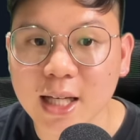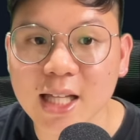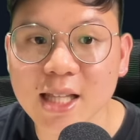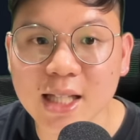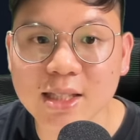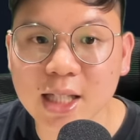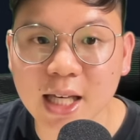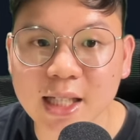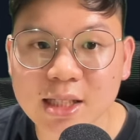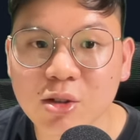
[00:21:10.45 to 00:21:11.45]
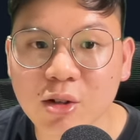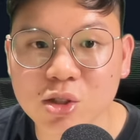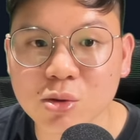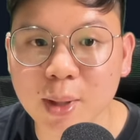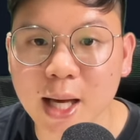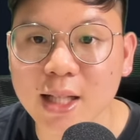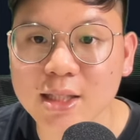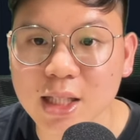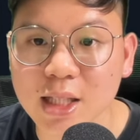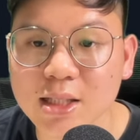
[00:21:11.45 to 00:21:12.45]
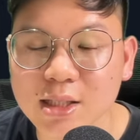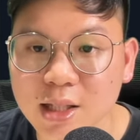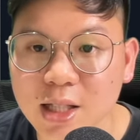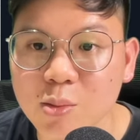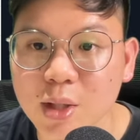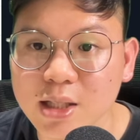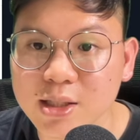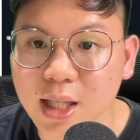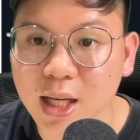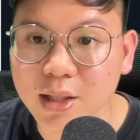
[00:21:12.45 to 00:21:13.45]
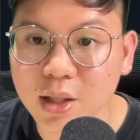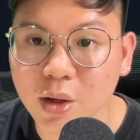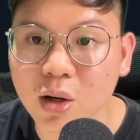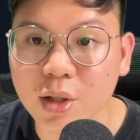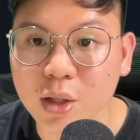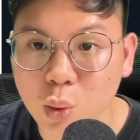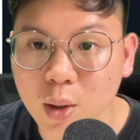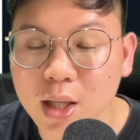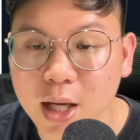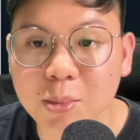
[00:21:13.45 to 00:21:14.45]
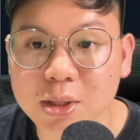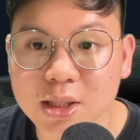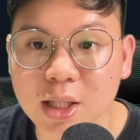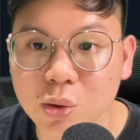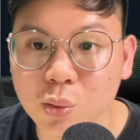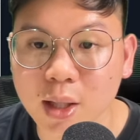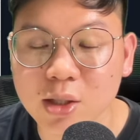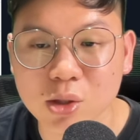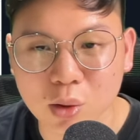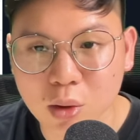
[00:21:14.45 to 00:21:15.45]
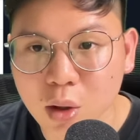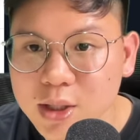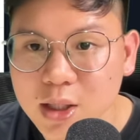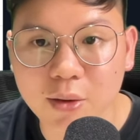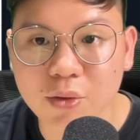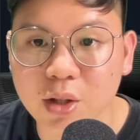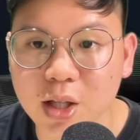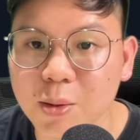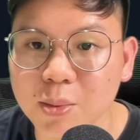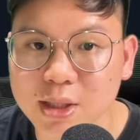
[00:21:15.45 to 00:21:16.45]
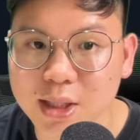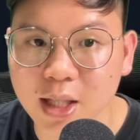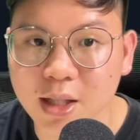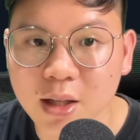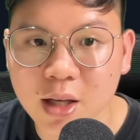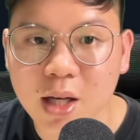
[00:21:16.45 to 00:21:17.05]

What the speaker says: In this case, Crystal Palace is the team that is the underdog. They're 29% to win, so close enough to 30%.